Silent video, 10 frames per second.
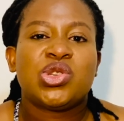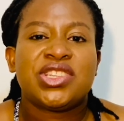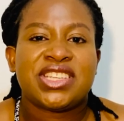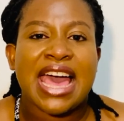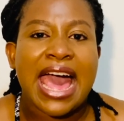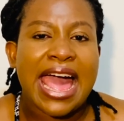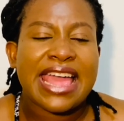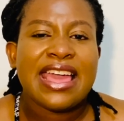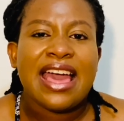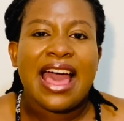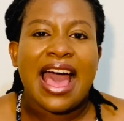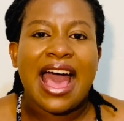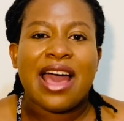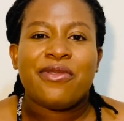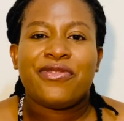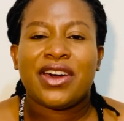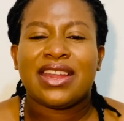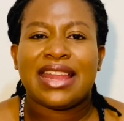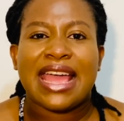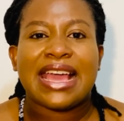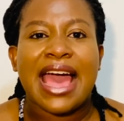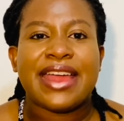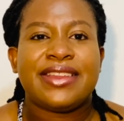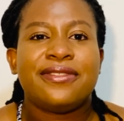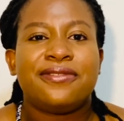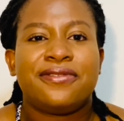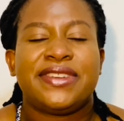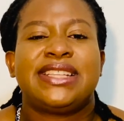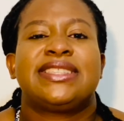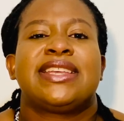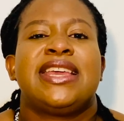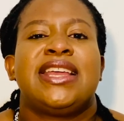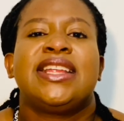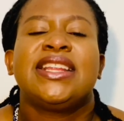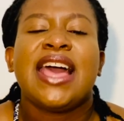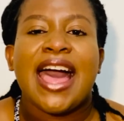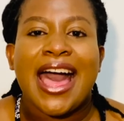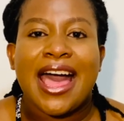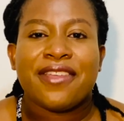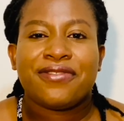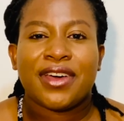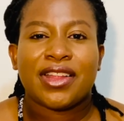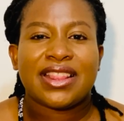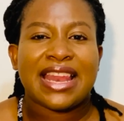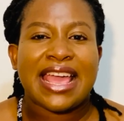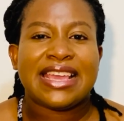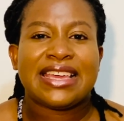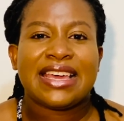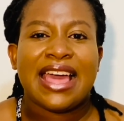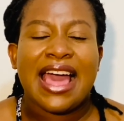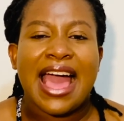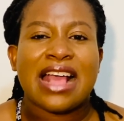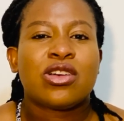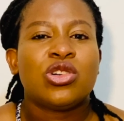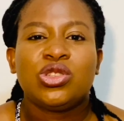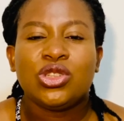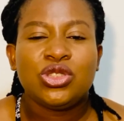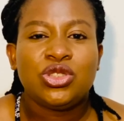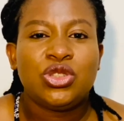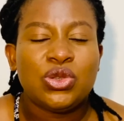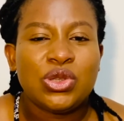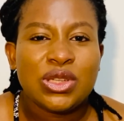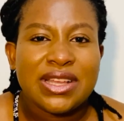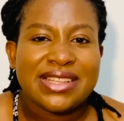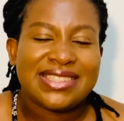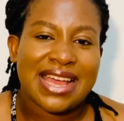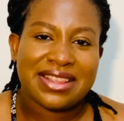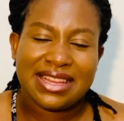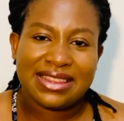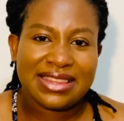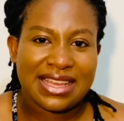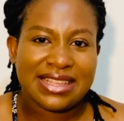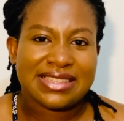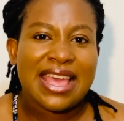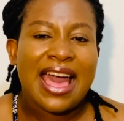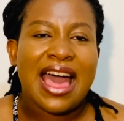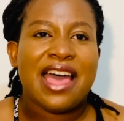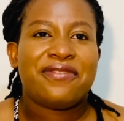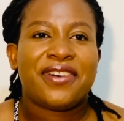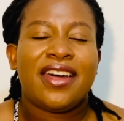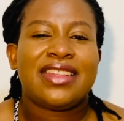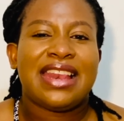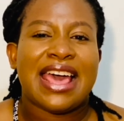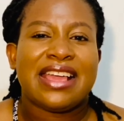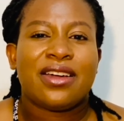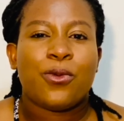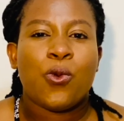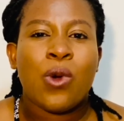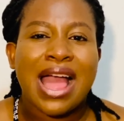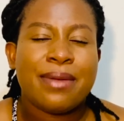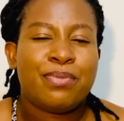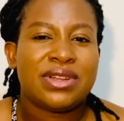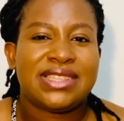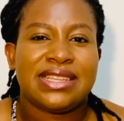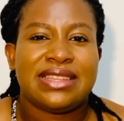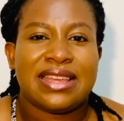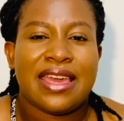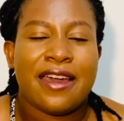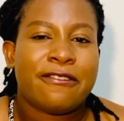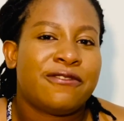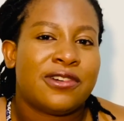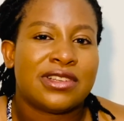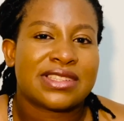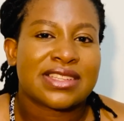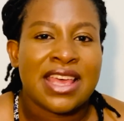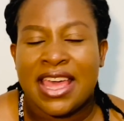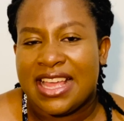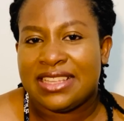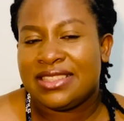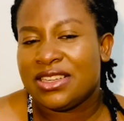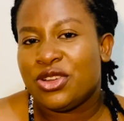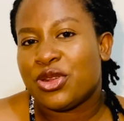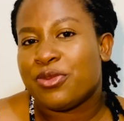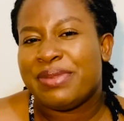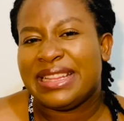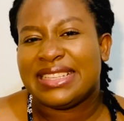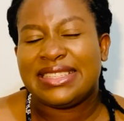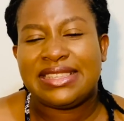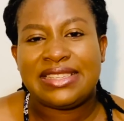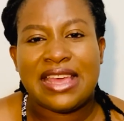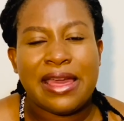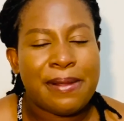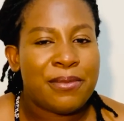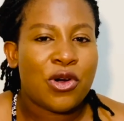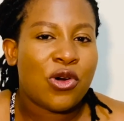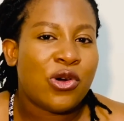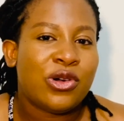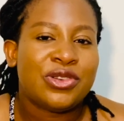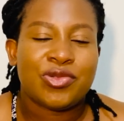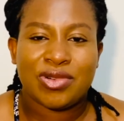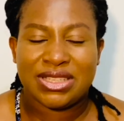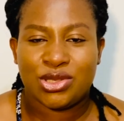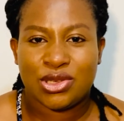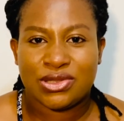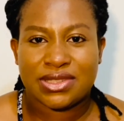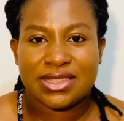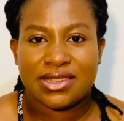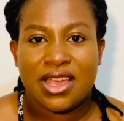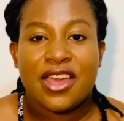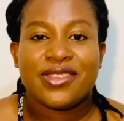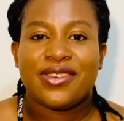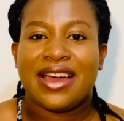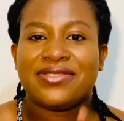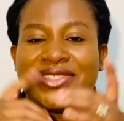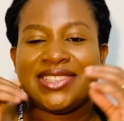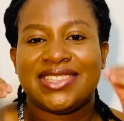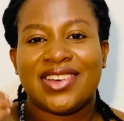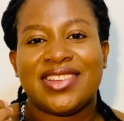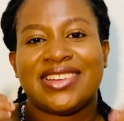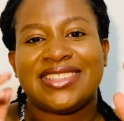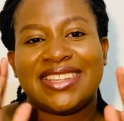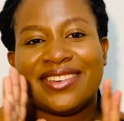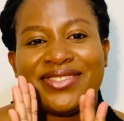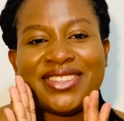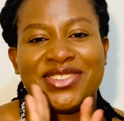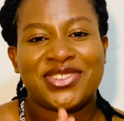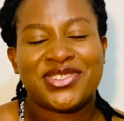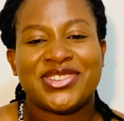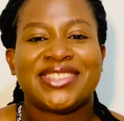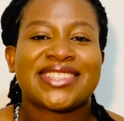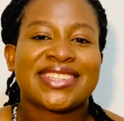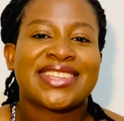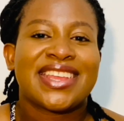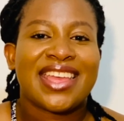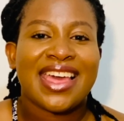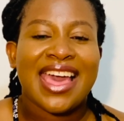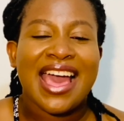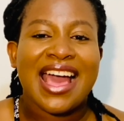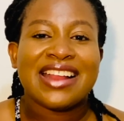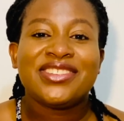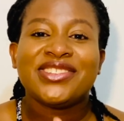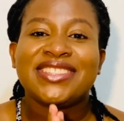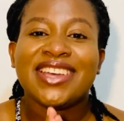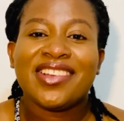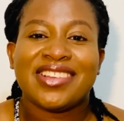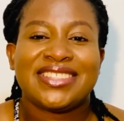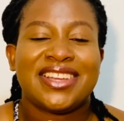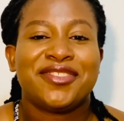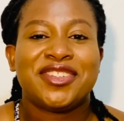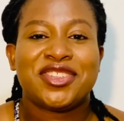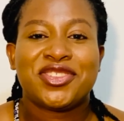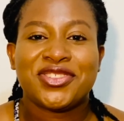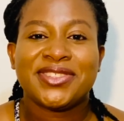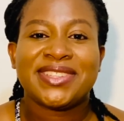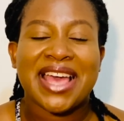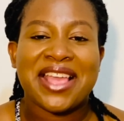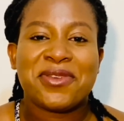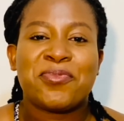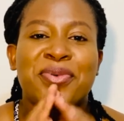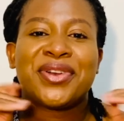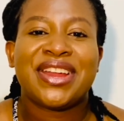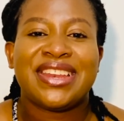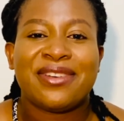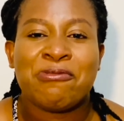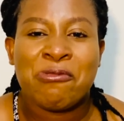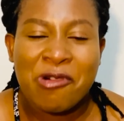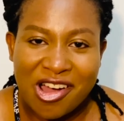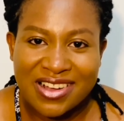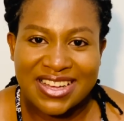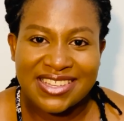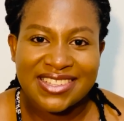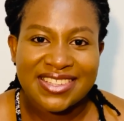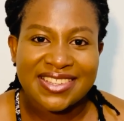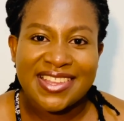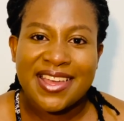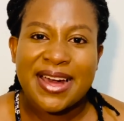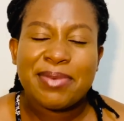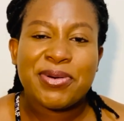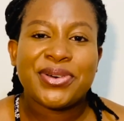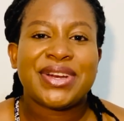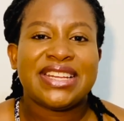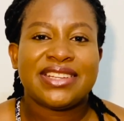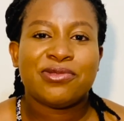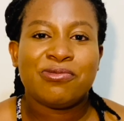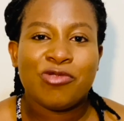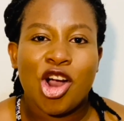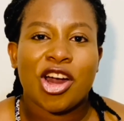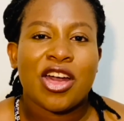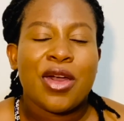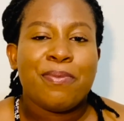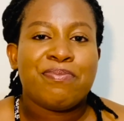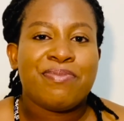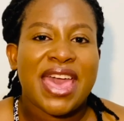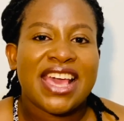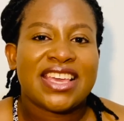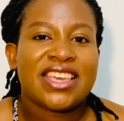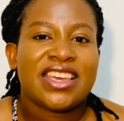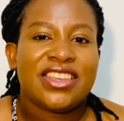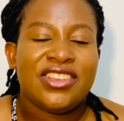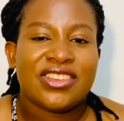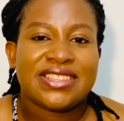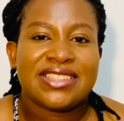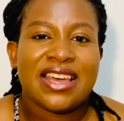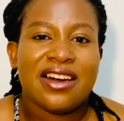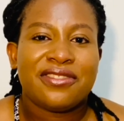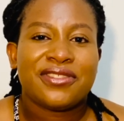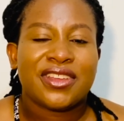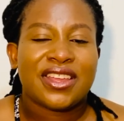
shy. I felt like I didn't fit in. I felt like I couldn't do certain things. I felt like why put in the effort? It's still going to be the same old result. You have to tell yourself the truth. And you tell yourself the truth and you put in the work. Put in the work. Make yourself